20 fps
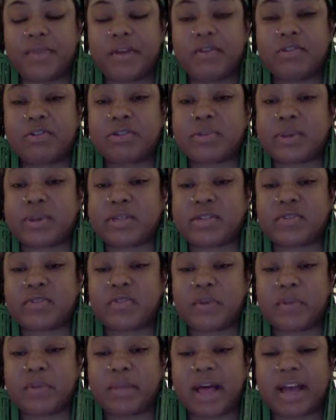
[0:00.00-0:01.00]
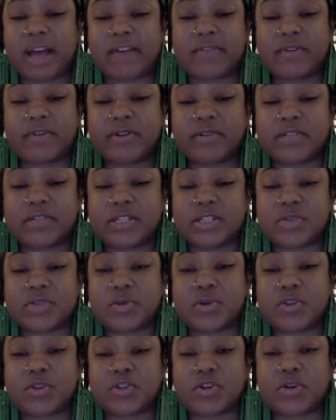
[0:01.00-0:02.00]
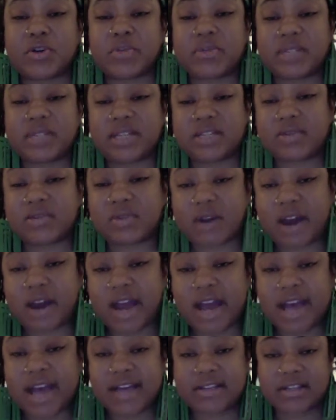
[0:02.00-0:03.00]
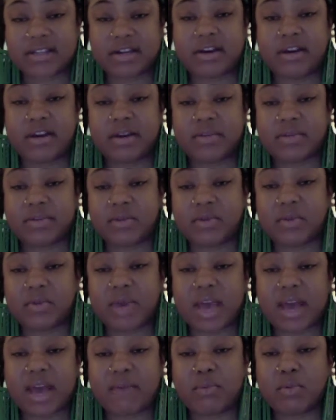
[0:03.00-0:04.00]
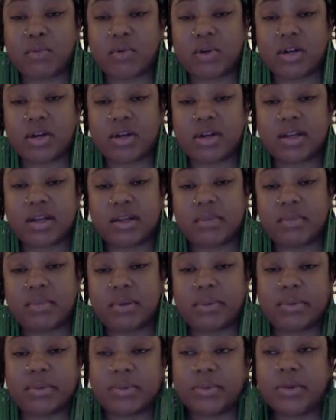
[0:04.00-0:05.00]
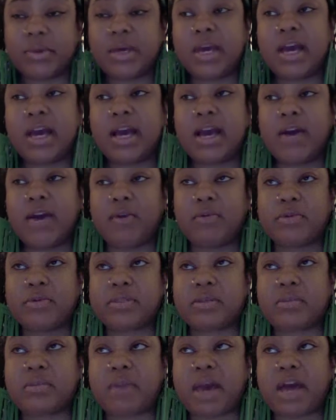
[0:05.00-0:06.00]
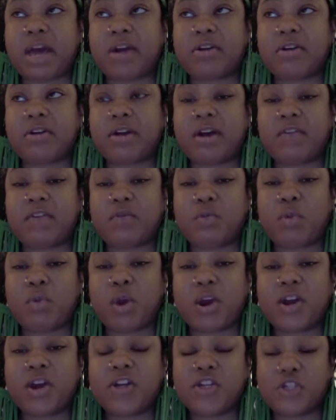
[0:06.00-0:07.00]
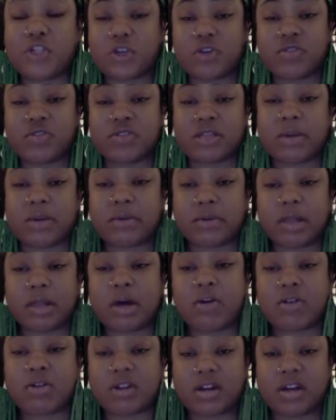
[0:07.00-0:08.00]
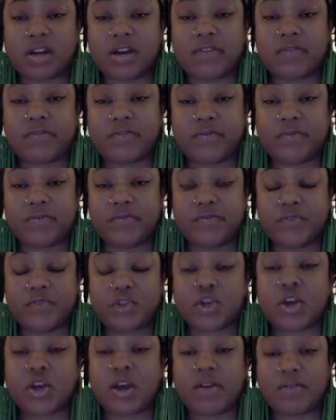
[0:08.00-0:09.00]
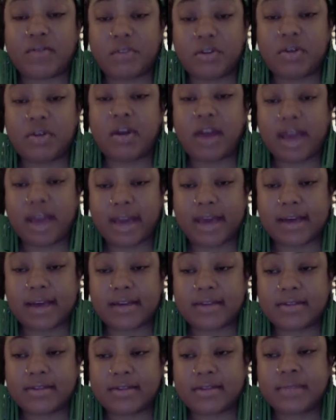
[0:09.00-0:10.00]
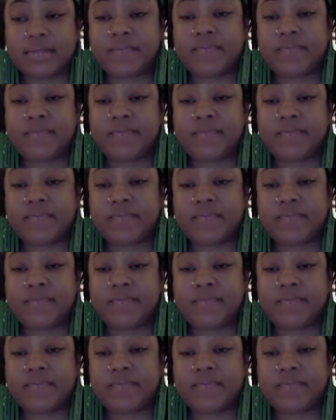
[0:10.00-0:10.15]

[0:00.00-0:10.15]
especially for black folks, since we were so obsessed with our ass and our hips and we have more than other people, was a matter of wearing shirts that were long enough to cover your ass